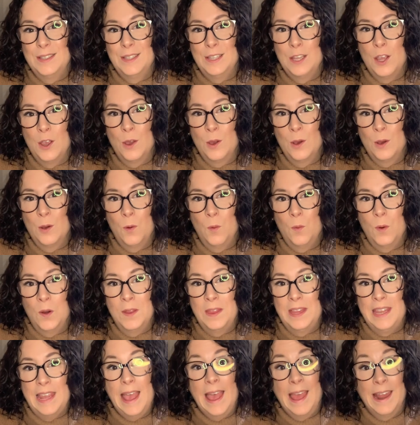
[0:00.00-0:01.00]
So we're at
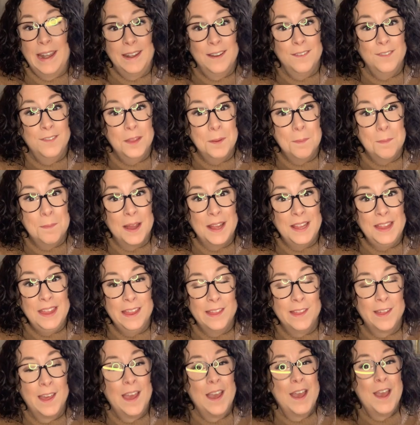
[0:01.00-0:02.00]
the end of the month,
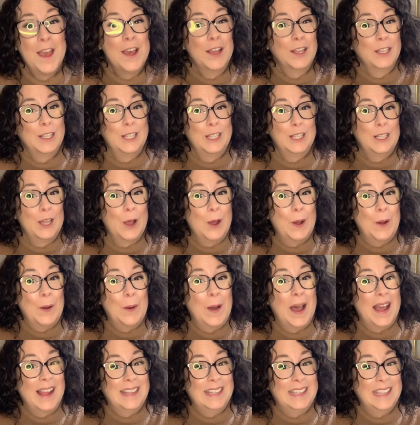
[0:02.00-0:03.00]

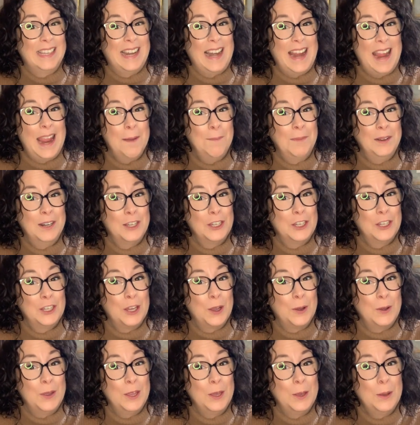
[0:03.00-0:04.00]
so today I'm going to
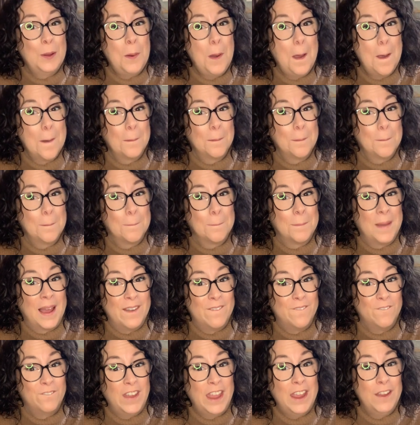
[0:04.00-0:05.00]
show you my
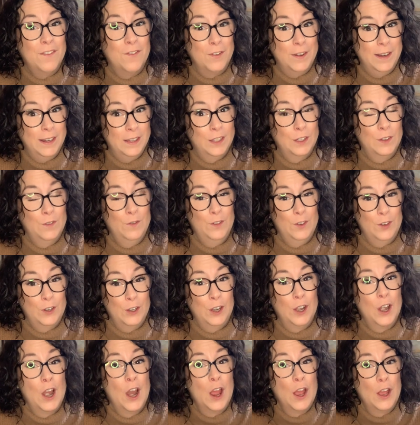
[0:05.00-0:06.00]
favorites
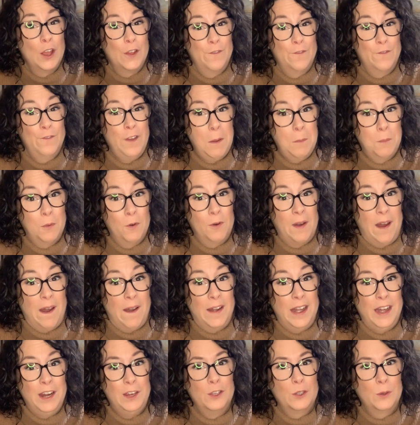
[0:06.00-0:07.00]
for
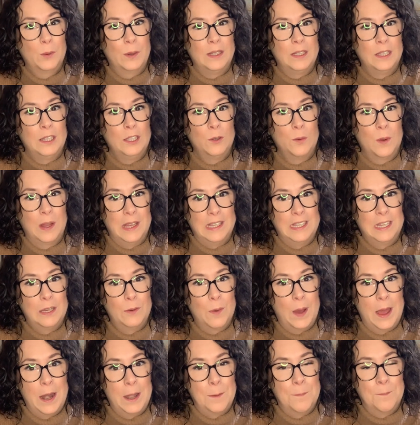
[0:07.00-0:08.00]
February
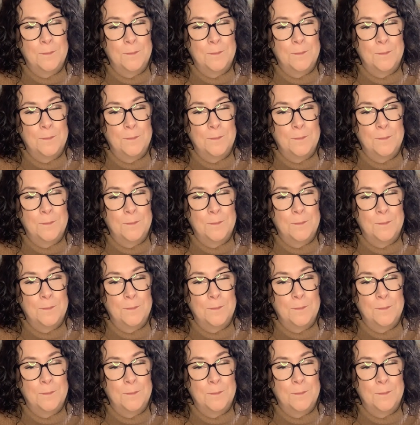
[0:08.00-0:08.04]
2021.